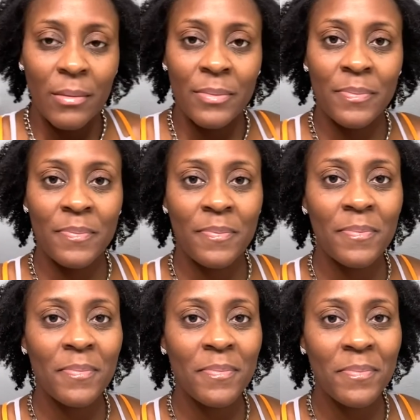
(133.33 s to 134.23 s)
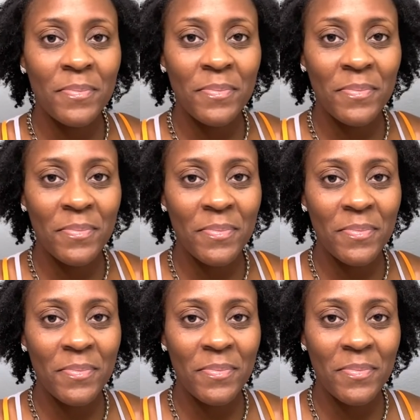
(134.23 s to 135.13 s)

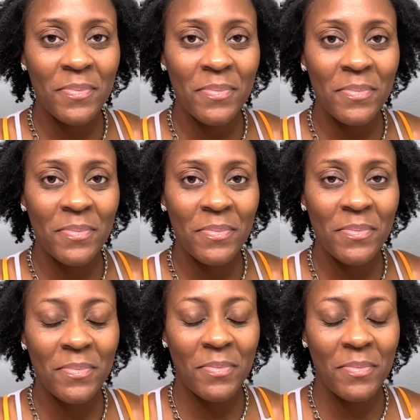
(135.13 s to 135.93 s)
[no speech]